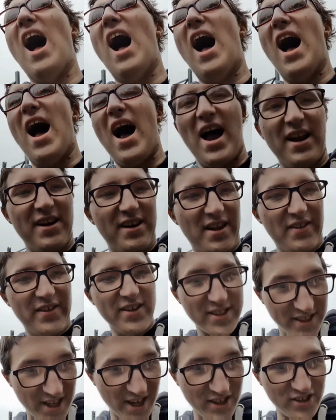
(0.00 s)
And
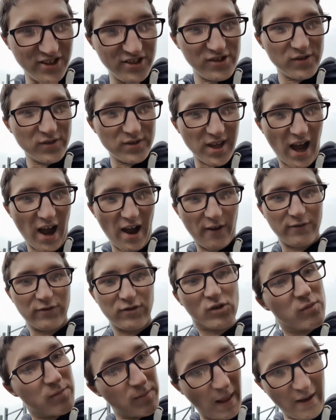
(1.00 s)
this station used to have
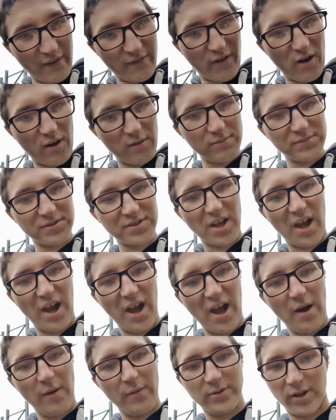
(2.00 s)
2 platforms,
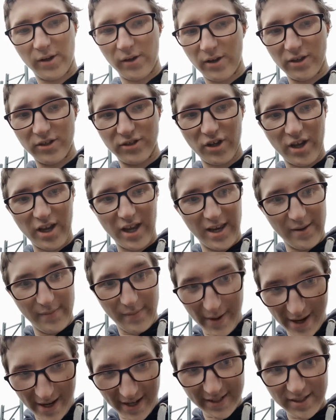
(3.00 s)
which I'm going to show you in a
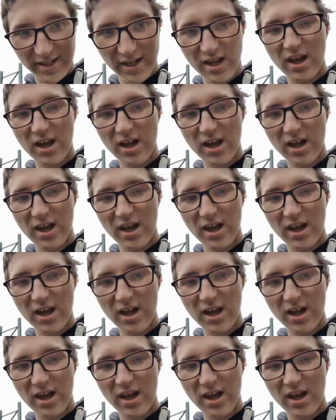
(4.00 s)
minute.